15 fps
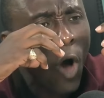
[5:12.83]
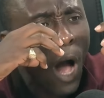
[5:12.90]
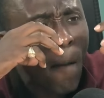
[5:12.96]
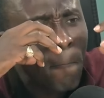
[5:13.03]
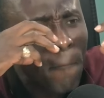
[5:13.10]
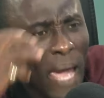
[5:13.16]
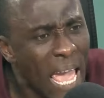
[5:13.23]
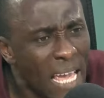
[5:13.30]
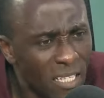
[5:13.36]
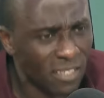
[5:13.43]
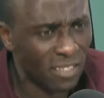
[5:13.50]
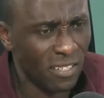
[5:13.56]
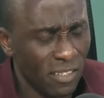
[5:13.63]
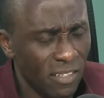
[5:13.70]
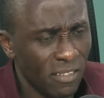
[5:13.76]

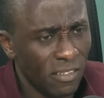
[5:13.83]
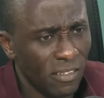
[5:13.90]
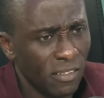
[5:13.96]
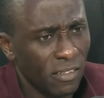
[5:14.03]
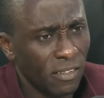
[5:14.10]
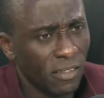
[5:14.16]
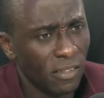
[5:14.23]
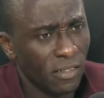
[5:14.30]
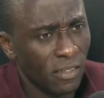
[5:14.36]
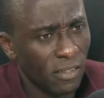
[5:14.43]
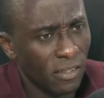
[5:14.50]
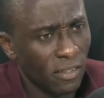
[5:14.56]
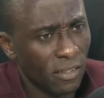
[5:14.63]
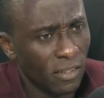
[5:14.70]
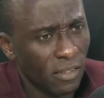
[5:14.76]
amazed.
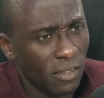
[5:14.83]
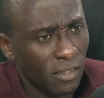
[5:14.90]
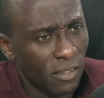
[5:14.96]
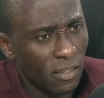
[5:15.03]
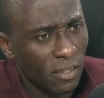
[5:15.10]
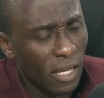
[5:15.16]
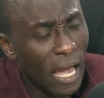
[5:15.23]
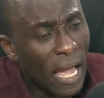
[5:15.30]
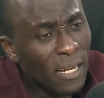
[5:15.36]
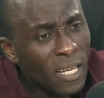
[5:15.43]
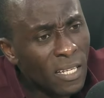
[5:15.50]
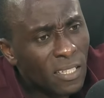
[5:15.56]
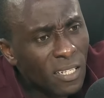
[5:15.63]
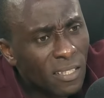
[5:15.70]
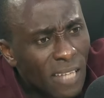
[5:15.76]

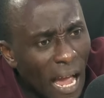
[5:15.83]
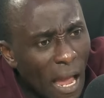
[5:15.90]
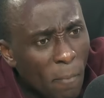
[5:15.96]
NDC time.